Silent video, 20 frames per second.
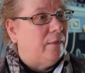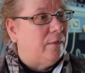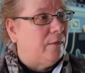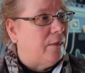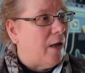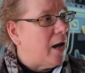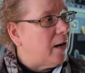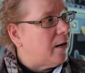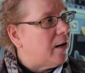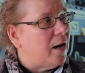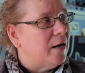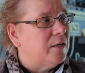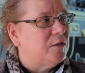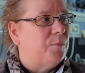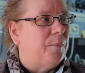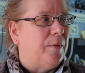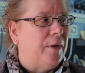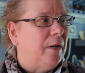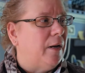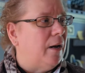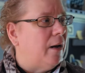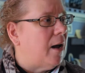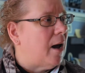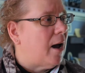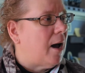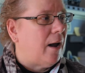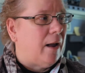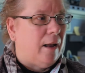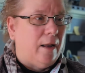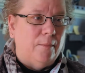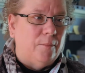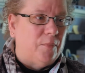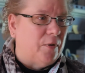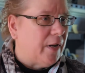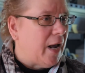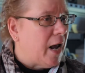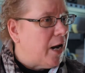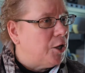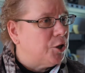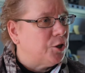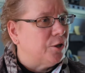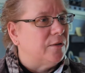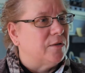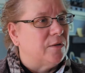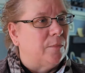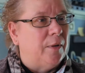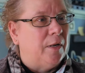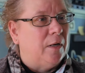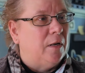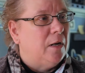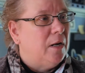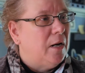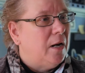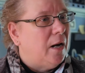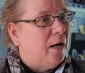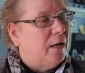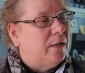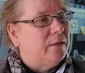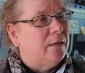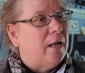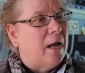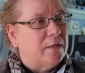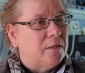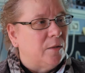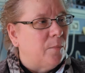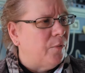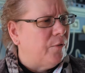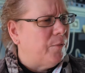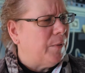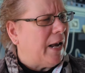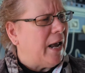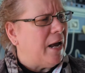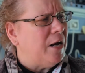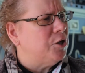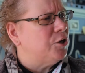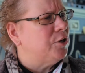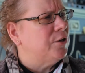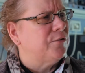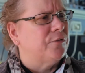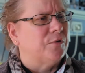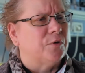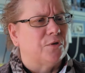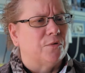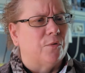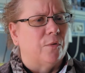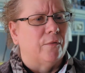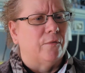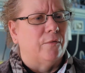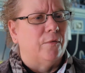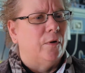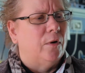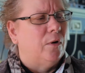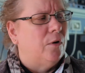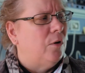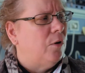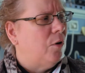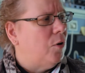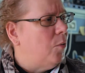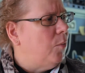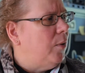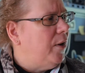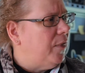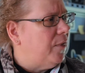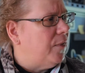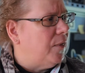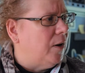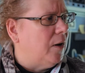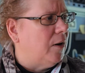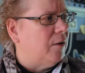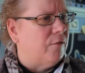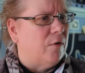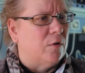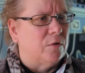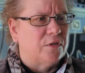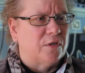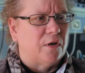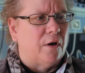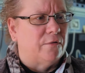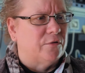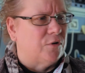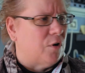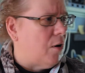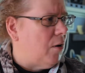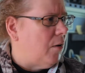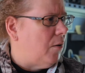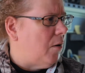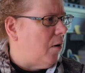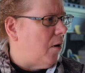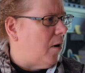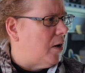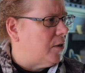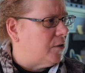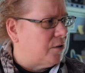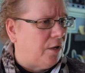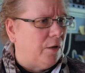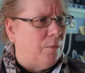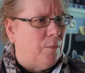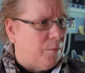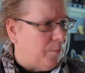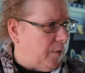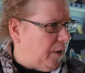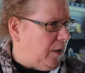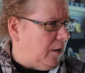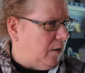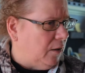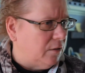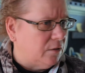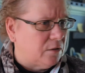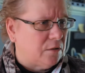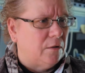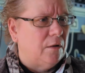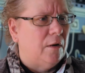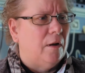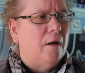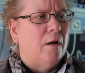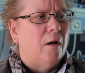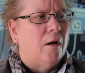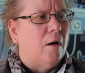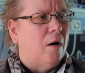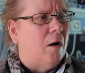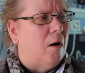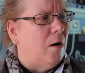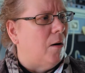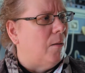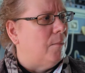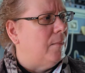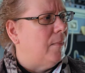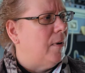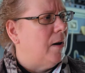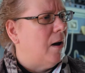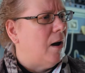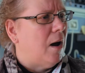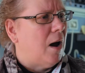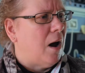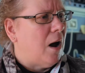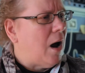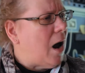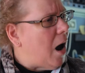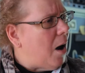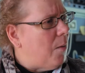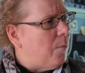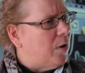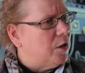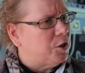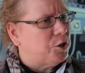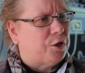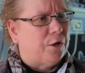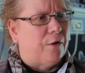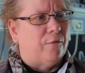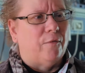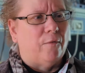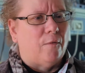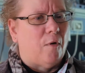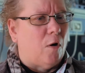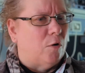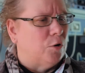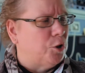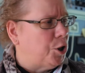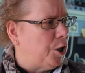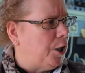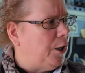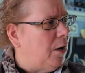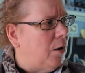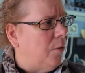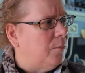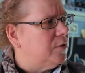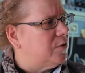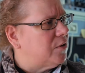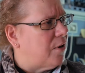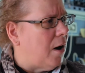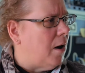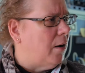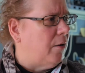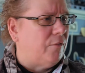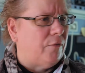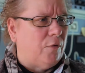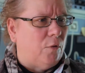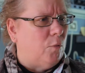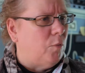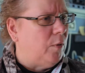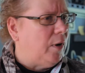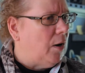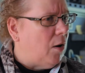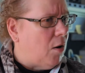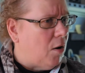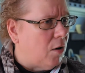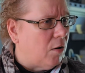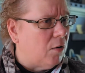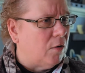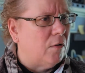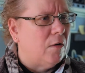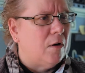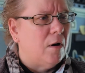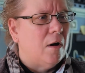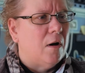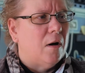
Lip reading: That has big implications. I mean, it has implications for sort of who we think of ourselves as human beings, how much of our genome is kind of who we are.